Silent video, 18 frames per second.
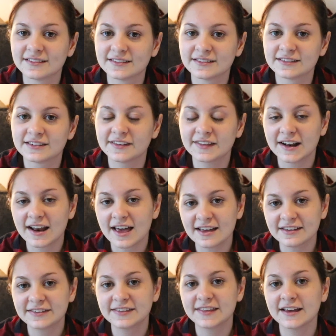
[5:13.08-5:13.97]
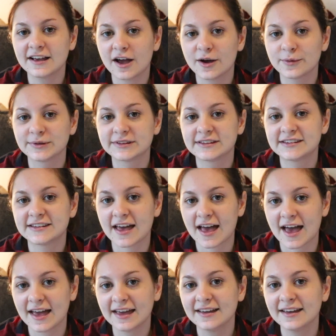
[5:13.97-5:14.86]
So the last thing I would
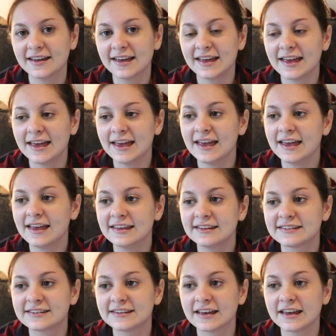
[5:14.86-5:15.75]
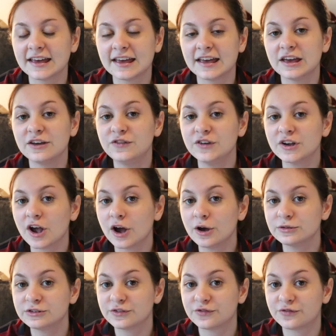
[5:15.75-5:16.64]
say is, if you
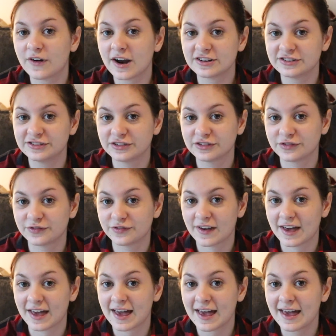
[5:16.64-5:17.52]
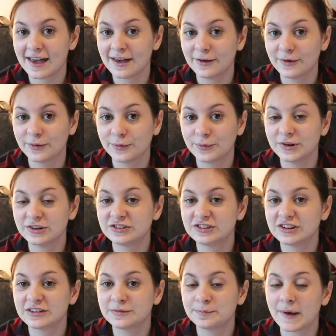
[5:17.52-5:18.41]
go to Freshers Fair,
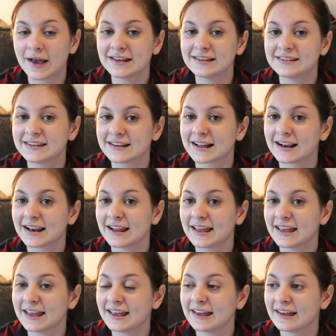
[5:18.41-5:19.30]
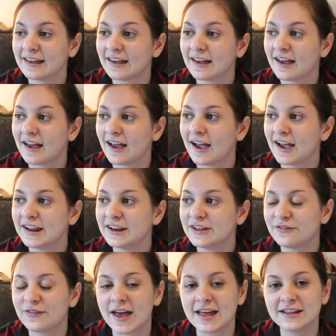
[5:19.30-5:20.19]
which is basically an
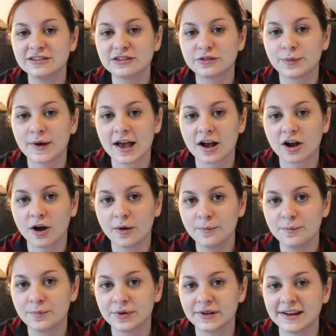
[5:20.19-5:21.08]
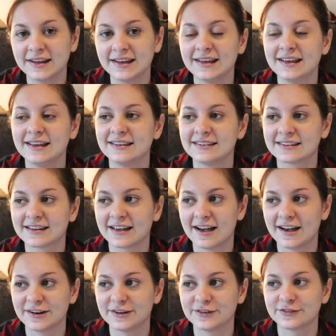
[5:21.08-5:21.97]
event where companies
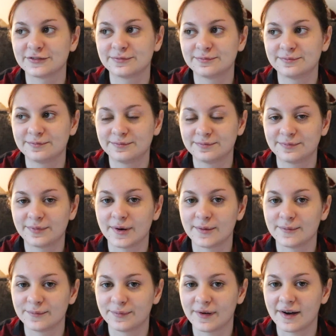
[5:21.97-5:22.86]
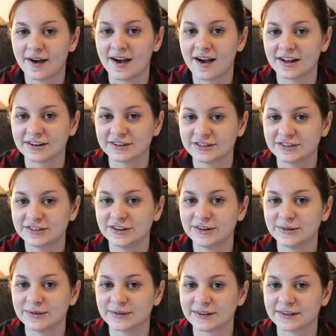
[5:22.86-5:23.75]
kind of bombard
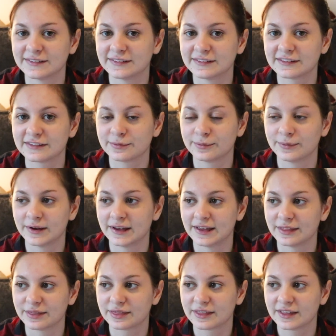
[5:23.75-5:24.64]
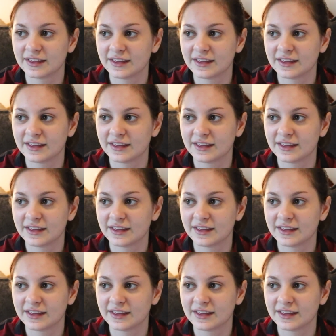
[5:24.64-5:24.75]
students with